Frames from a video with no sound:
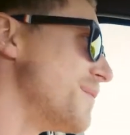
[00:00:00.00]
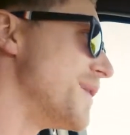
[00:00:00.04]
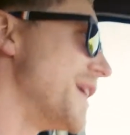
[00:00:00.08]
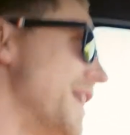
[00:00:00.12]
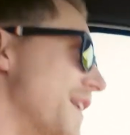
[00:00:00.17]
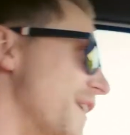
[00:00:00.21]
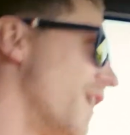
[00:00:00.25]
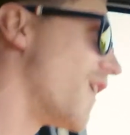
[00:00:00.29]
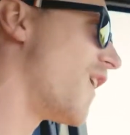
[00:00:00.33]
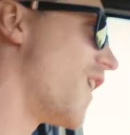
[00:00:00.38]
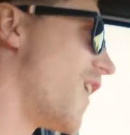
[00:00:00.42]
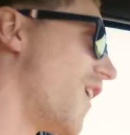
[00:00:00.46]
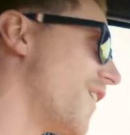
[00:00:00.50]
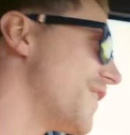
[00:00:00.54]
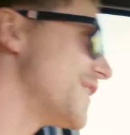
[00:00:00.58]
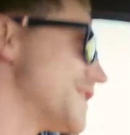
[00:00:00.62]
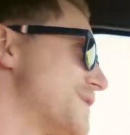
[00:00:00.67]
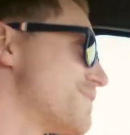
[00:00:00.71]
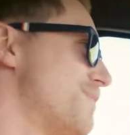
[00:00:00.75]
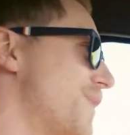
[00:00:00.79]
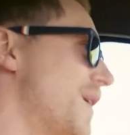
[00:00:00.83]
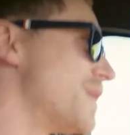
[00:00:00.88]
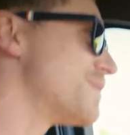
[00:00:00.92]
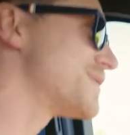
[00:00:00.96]
I'm hitting all
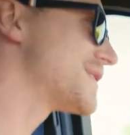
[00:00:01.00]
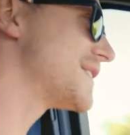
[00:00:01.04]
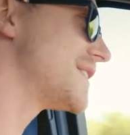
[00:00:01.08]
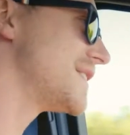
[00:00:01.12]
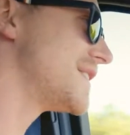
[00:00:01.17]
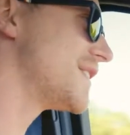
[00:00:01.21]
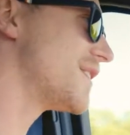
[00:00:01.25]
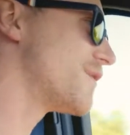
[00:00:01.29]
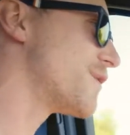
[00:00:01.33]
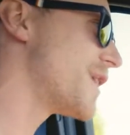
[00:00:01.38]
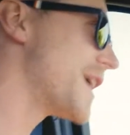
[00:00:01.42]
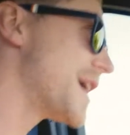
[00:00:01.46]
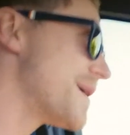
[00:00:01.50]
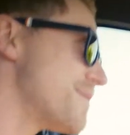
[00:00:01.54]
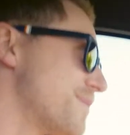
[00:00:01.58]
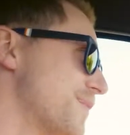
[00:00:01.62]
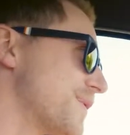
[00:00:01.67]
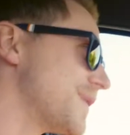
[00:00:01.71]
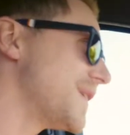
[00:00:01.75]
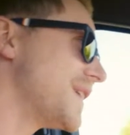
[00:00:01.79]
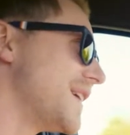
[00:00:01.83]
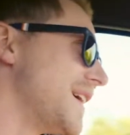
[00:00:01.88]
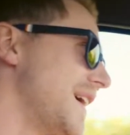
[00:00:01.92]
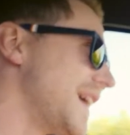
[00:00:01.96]
these bumps in the ramp,
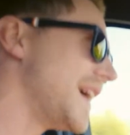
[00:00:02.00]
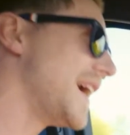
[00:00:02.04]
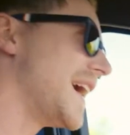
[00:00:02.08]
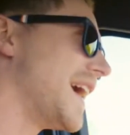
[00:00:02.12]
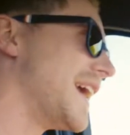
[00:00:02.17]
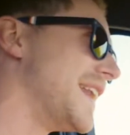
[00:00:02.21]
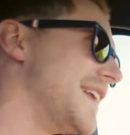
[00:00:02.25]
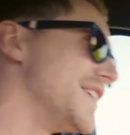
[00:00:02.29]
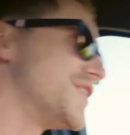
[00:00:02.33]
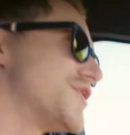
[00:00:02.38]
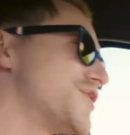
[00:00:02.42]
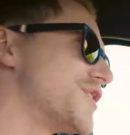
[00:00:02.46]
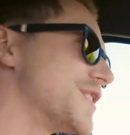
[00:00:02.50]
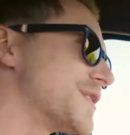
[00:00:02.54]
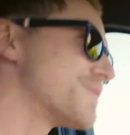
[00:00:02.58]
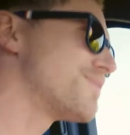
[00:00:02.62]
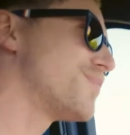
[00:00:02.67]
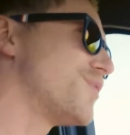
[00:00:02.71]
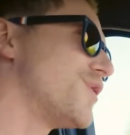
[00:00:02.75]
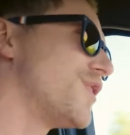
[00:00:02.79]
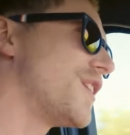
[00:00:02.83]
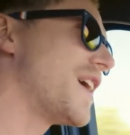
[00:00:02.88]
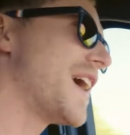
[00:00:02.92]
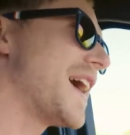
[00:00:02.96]
and it's just
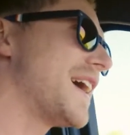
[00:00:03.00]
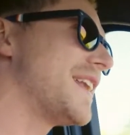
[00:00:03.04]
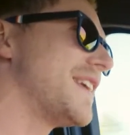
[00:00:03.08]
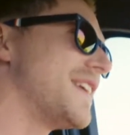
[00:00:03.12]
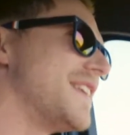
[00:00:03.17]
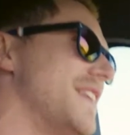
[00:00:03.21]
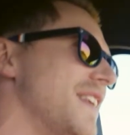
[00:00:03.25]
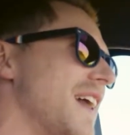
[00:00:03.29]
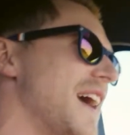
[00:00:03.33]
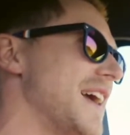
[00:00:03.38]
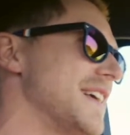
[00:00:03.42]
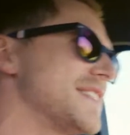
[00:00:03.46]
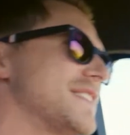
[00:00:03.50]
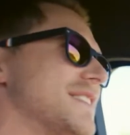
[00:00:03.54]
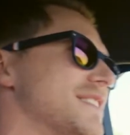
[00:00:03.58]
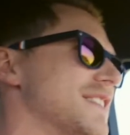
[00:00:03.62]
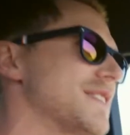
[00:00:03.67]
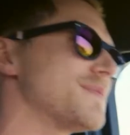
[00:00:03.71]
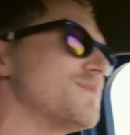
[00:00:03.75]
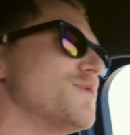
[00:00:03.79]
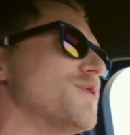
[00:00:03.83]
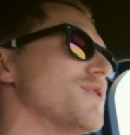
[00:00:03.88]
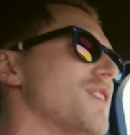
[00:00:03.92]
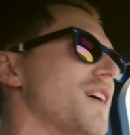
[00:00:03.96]
planted nice and
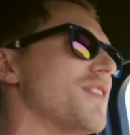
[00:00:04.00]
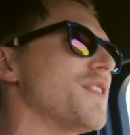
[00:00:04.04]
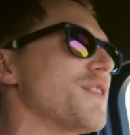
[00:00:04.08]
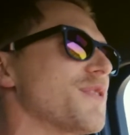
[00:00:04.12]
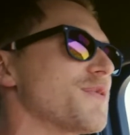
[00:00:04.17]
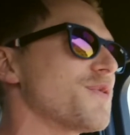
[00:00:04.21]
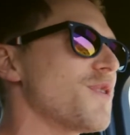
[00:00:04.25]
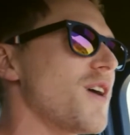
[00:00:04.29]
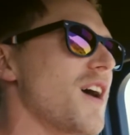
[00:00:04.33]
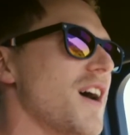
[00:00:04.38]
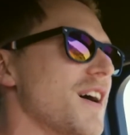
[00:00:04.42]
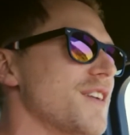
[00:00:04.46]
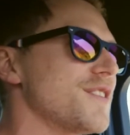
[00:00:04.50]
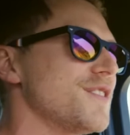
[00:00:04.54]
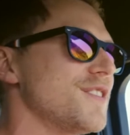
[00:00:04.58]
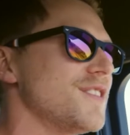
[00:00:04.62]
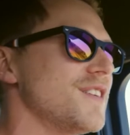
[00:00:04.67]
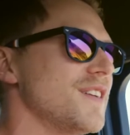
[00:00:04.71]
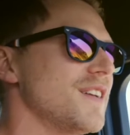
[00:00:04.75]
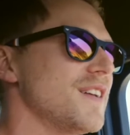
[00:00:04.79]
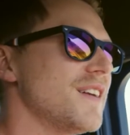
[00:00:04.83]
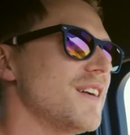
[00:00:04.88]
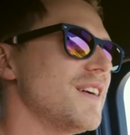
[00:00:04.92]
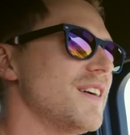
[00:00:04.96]
smooth on the
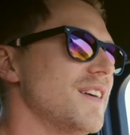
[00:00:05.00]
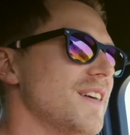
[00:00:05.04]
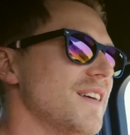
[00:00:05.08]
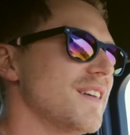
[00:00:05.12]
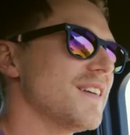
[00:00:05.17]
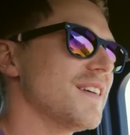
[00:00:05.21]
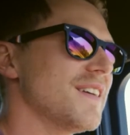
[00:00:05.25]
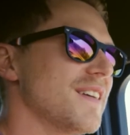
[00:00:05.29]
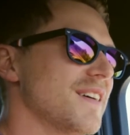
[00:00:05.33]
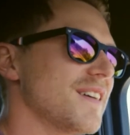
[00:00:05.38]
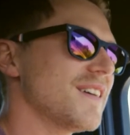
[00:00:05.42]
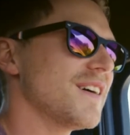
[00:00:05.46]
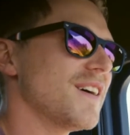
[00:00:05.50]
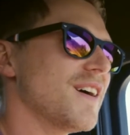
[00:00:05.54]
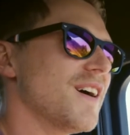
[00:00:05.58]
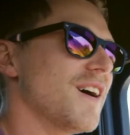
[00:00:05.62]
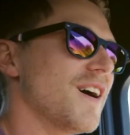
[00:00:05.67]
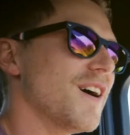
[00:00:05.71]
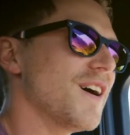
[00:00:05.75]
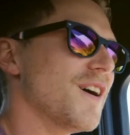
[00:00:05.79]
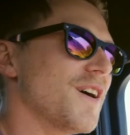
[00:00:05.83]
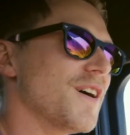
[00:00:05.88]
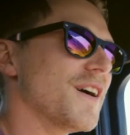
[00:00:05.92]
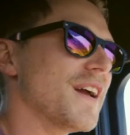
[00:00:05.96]
throttle.
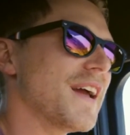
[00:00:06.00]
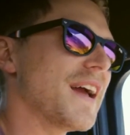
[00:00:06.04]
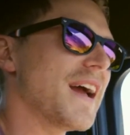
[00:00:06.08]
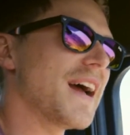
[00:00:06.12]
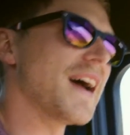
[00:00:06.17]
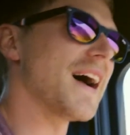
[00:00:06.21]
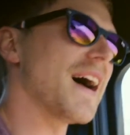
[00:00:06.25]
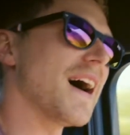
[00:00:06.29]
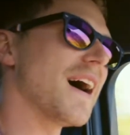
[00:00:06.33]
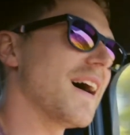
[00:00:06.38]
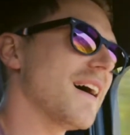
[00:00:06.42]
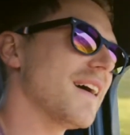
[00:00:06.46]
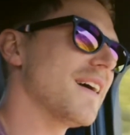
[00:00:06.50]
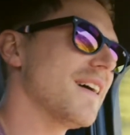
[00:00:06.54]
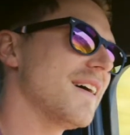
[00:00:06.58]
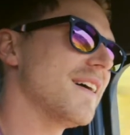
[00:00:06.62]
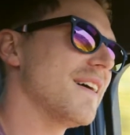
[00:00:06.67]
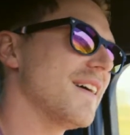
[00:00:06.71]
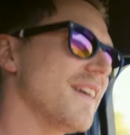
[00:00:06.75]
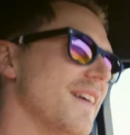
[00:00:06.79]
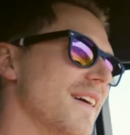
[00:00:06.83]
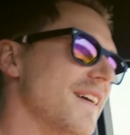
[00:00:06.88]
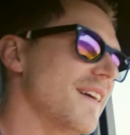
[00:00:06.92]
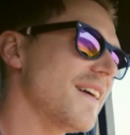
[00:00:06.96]
Oh yeah,
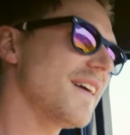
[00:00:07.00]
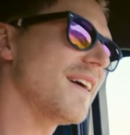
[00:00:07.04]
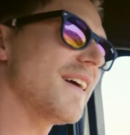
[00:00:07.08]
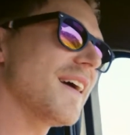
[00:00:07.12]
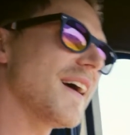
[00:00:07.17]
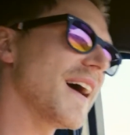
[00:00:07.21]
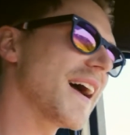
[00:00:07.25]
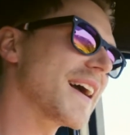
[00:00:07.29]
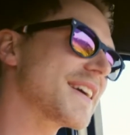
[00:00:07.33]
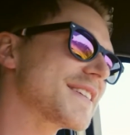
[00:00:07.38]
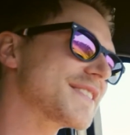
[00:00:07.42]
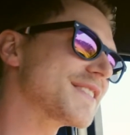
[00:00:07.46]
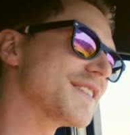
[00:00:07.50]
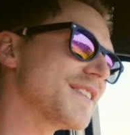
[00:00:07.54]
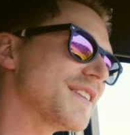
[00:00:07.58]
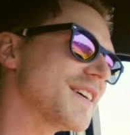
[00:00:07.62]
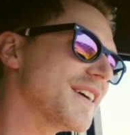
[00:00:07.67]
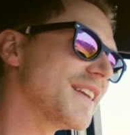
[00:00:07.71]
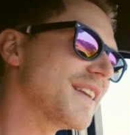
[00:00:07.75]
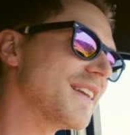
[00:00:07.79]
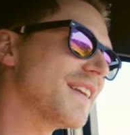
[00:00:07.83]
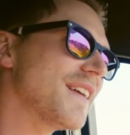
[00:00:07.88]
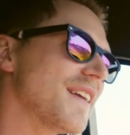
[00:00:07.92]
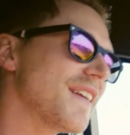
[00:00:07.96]

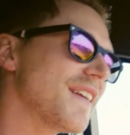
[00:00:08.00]
excellent.